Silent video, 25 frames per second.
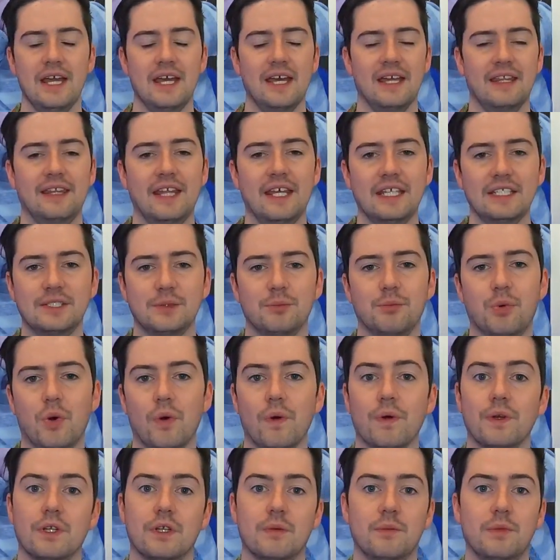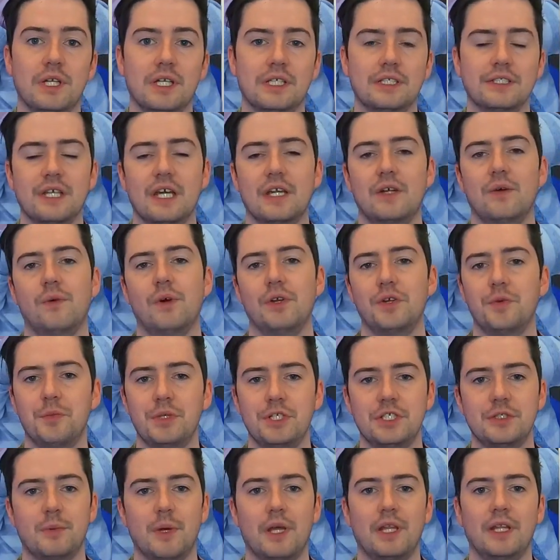And that's important to me because I don't want to be
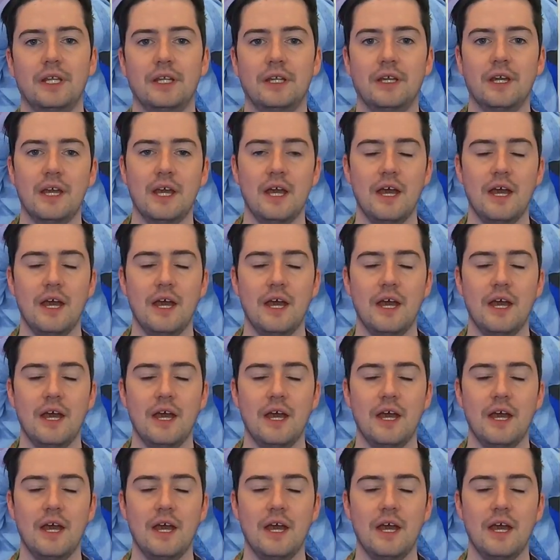spending